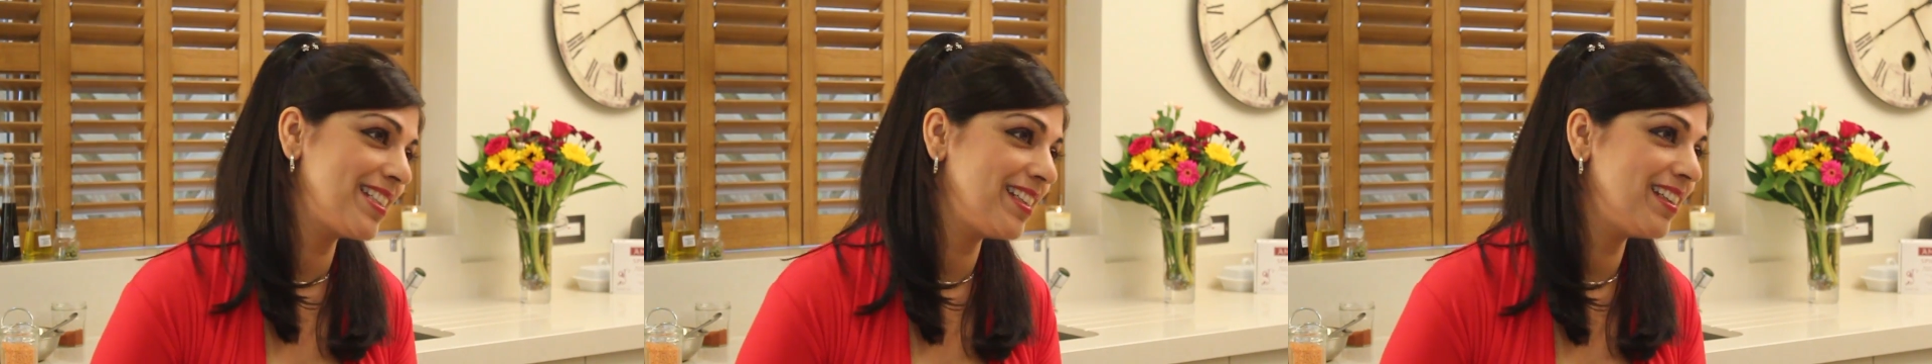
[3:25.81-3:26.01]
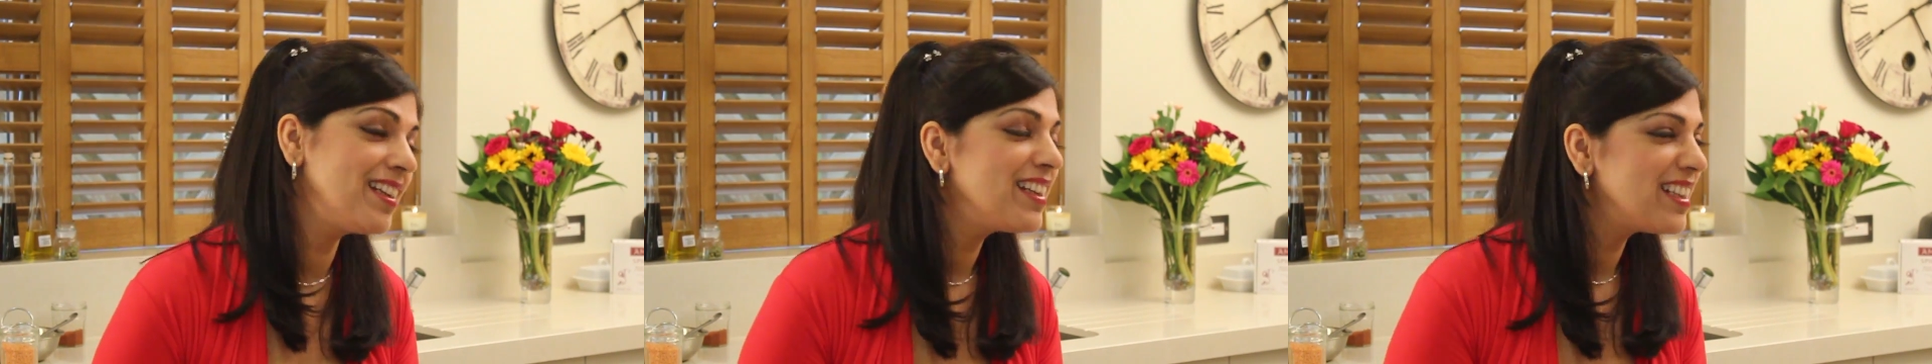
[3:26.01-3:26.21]

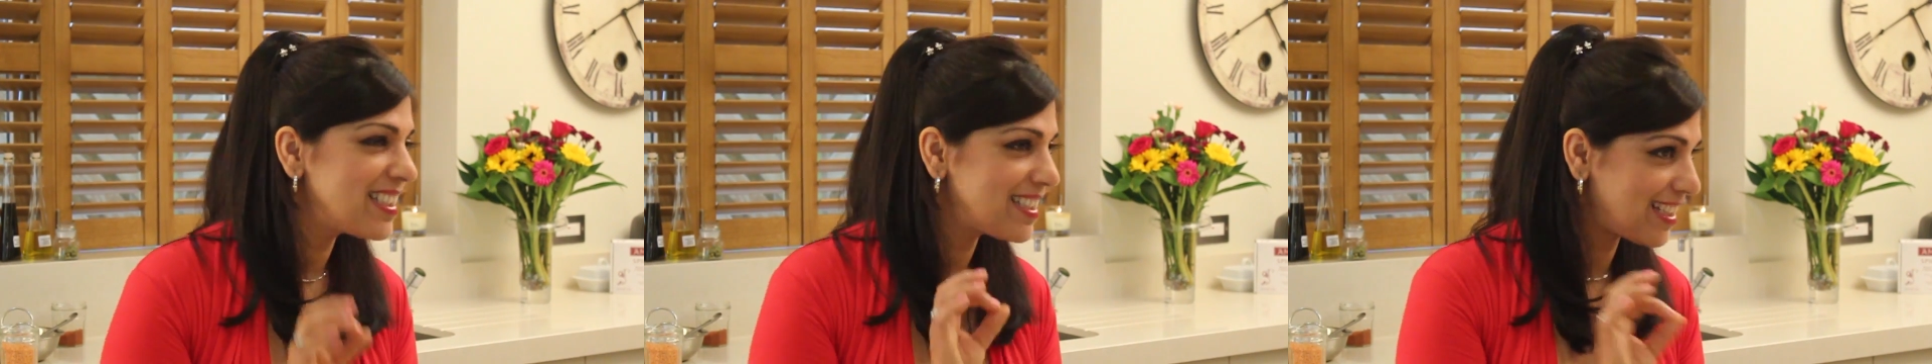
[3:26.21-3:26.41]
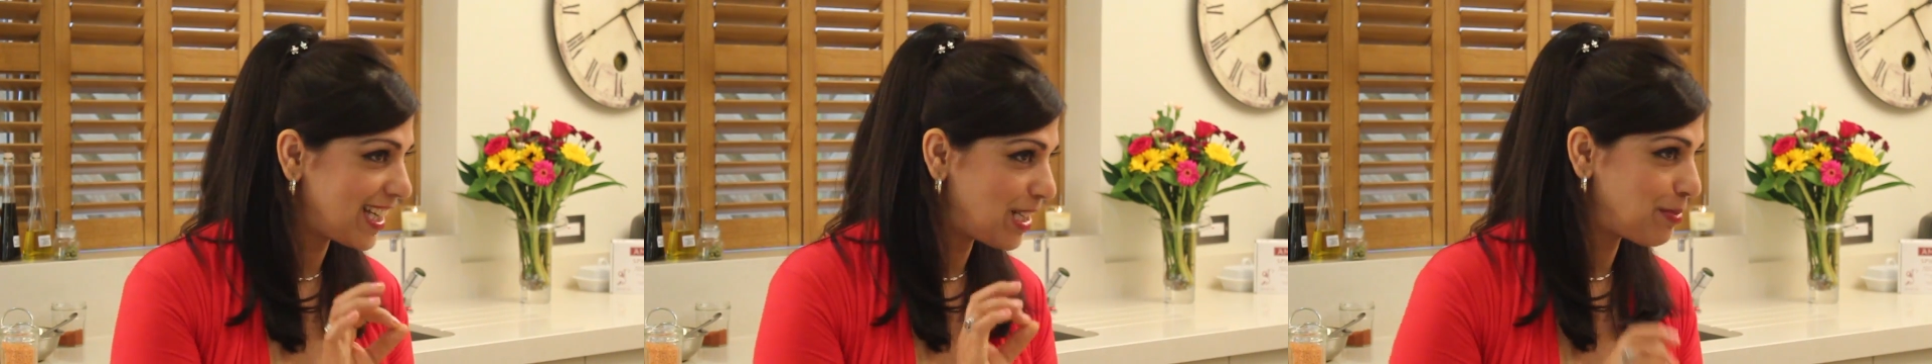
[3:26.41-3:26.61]

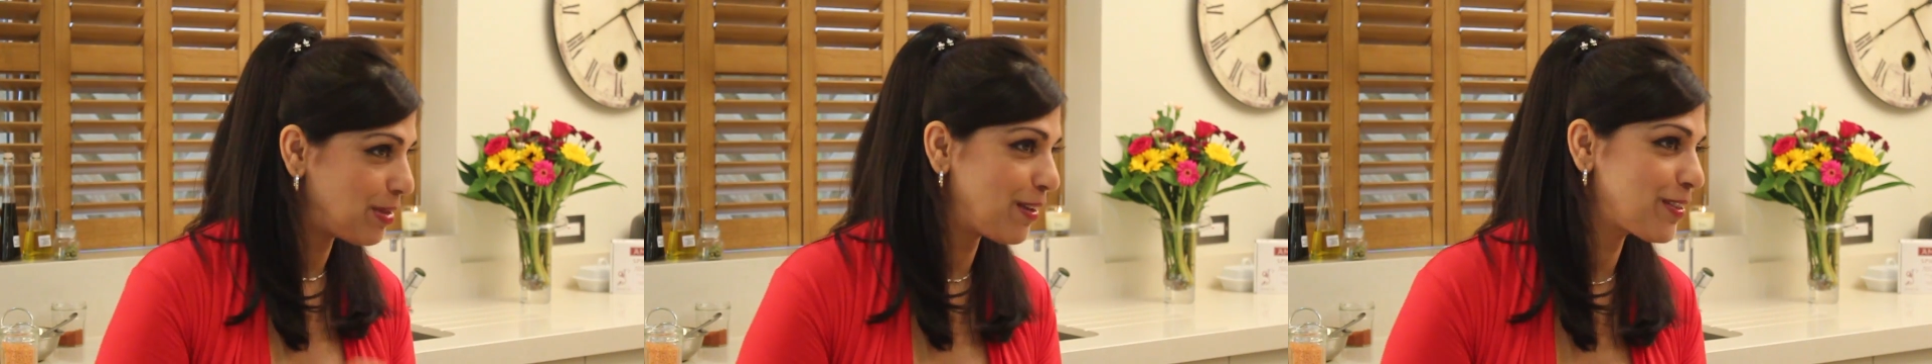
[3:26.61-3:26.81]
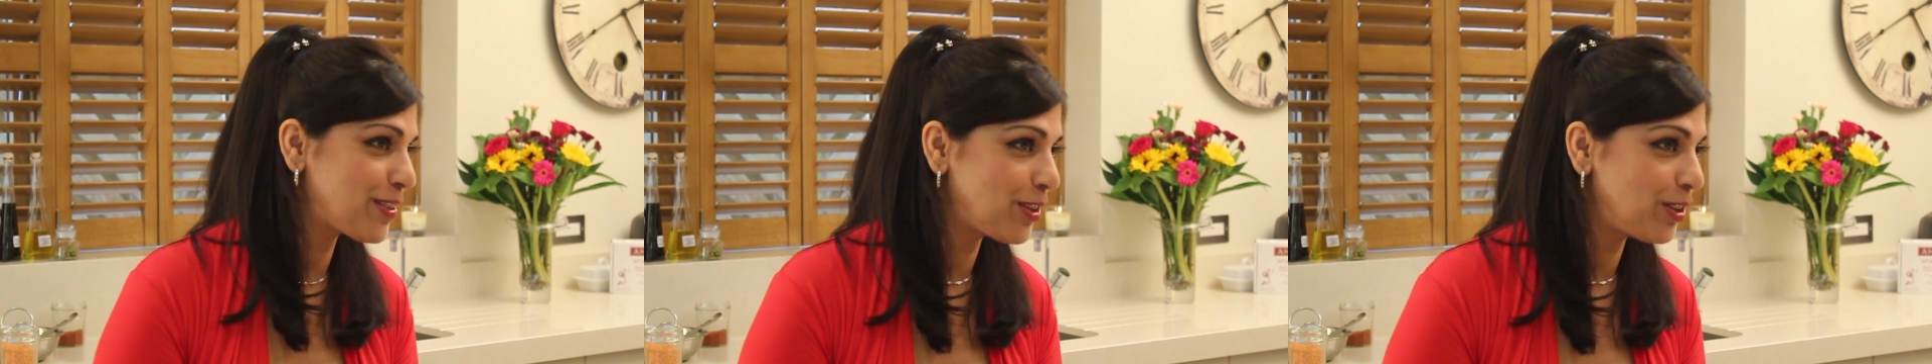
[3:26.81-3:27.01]
a tiny bit
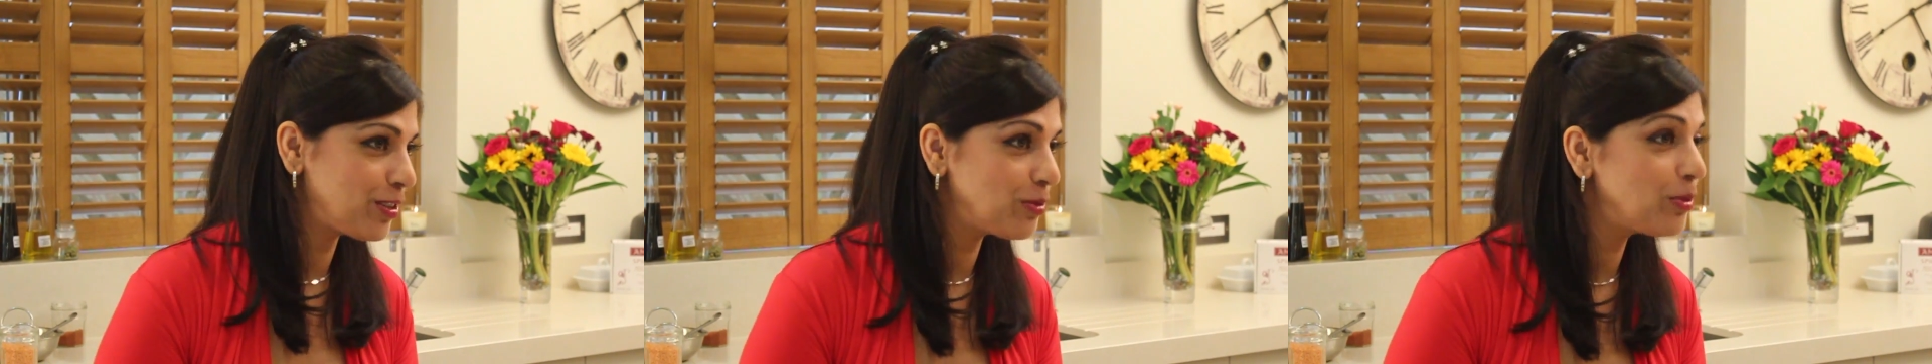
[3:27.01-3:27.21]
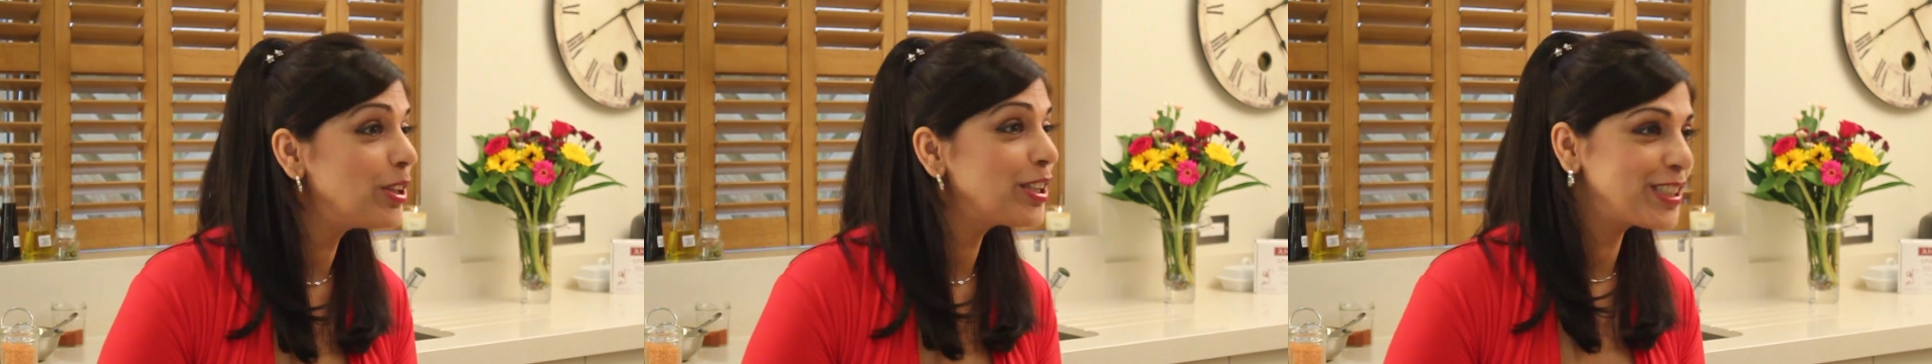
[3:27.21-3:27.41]
of
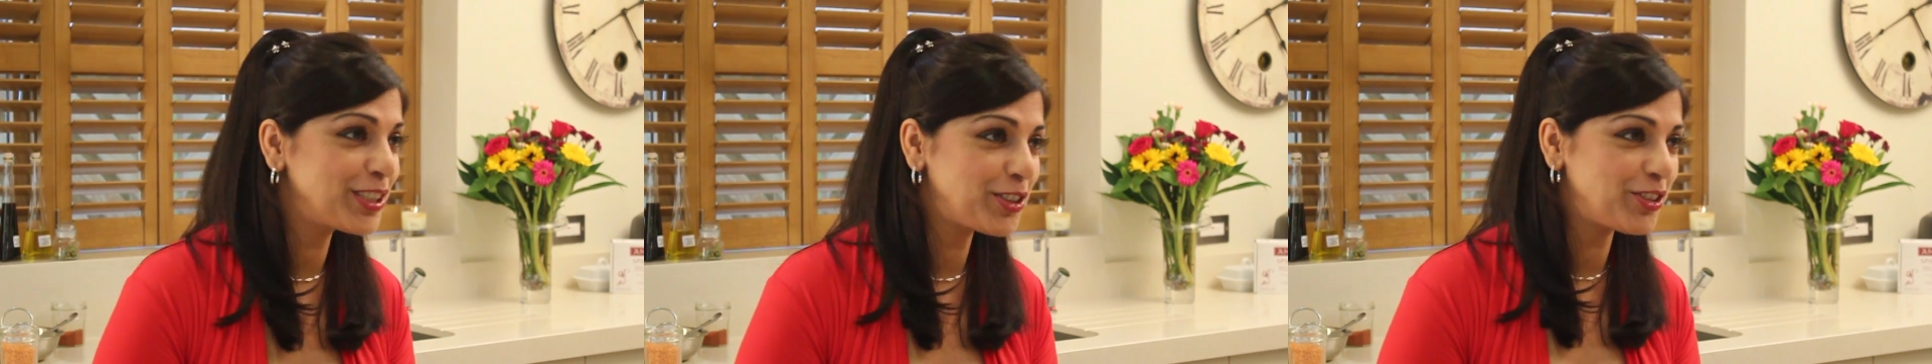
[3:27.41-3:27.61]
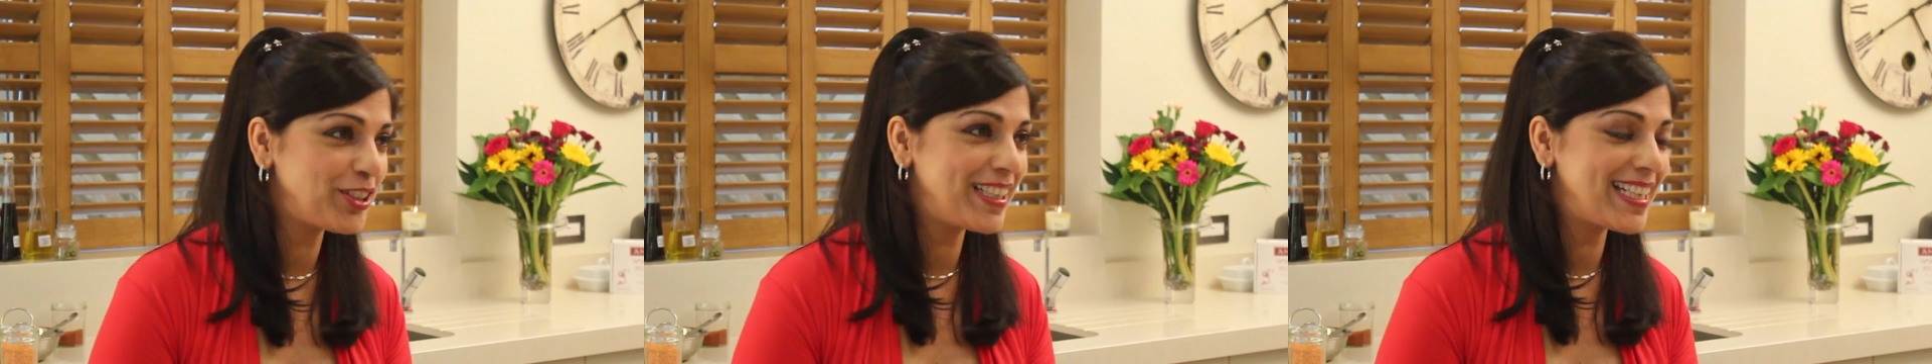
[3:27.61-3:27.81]
salt, works a
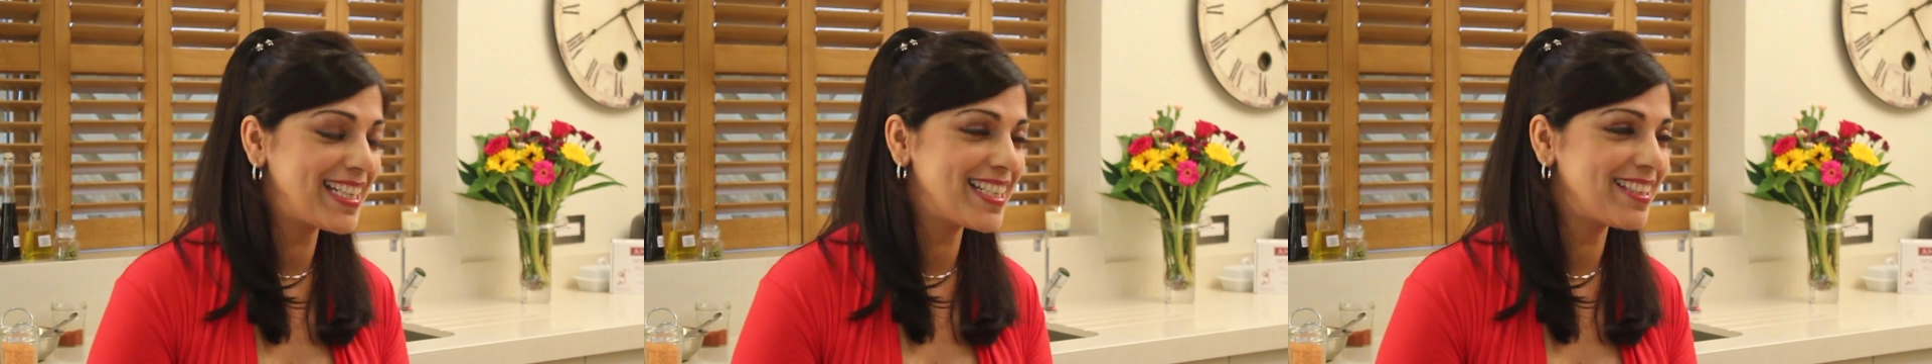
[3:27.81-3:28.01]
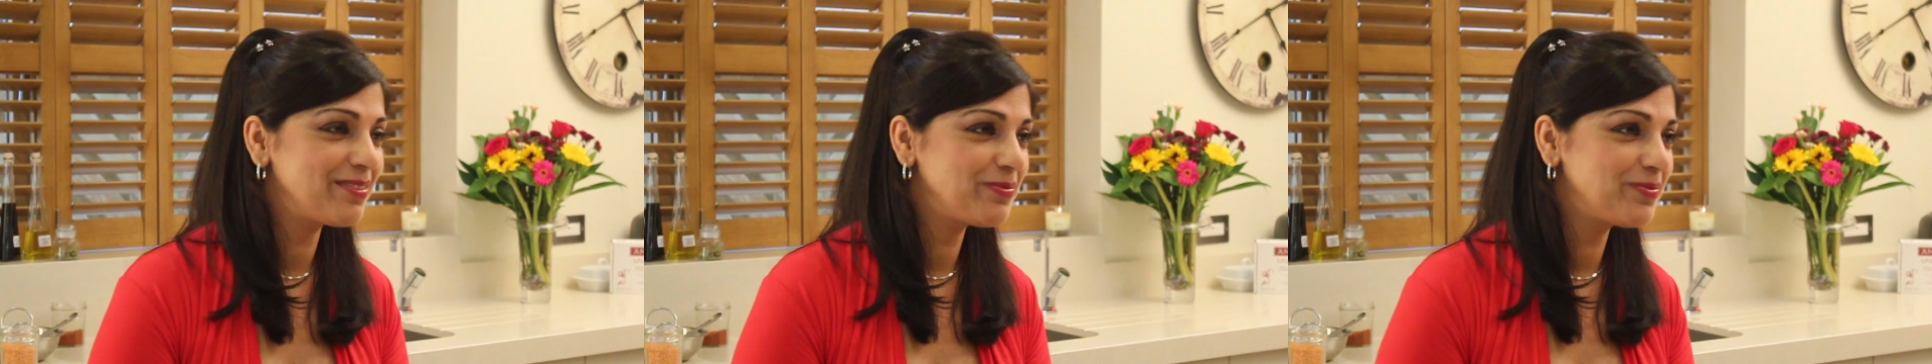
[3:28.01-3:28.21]

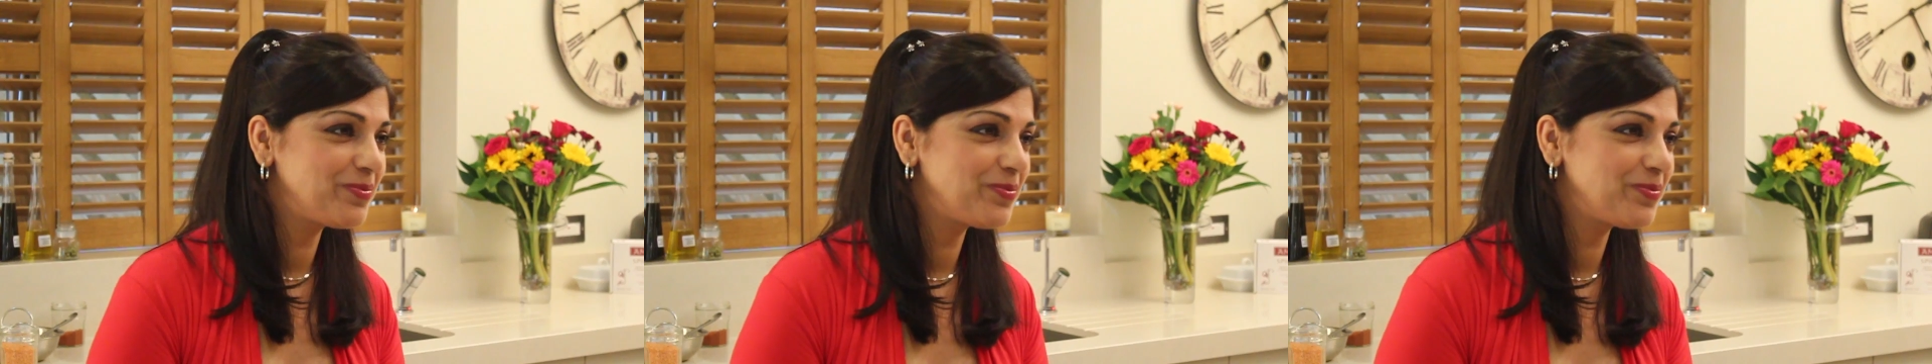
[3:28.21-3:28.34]
treat.